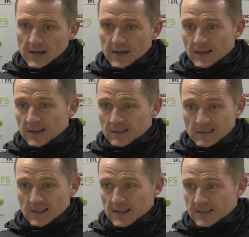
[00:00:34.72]
And then
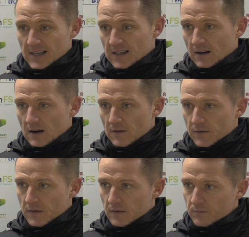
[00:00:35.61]
second
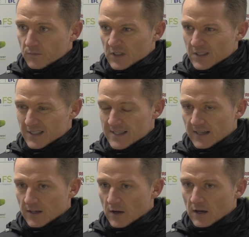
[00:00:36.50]
half,
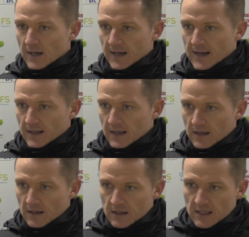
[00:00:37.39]
conceding early again.
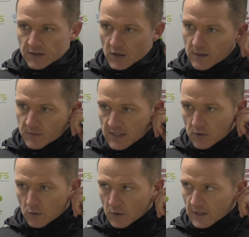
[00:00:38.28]
Key times, they
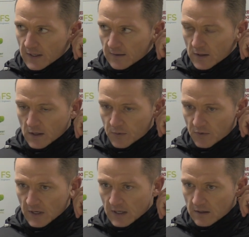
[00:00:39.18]
scored at key times
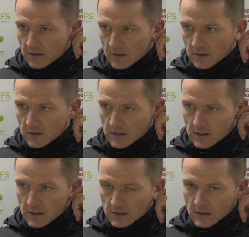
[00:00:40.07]
really.
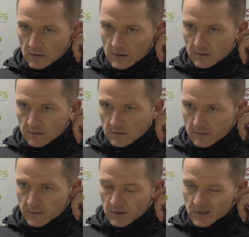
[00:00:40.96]
And you know,
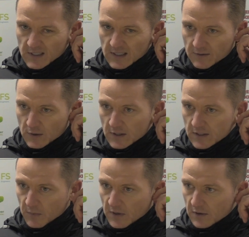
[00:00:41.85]
you can see they've got
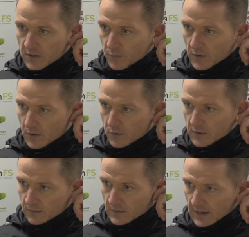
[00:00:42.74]
experienced pros,
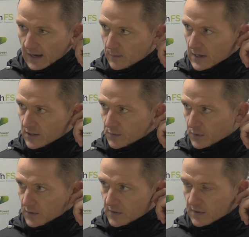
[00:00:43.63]
the game
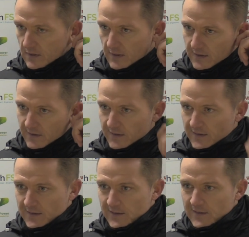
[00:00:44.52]
management's
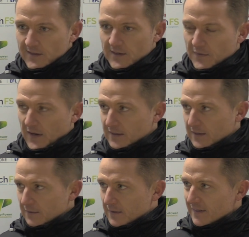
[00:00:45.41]

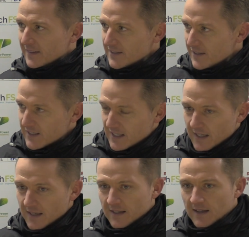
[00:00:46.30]
effective, shall I say.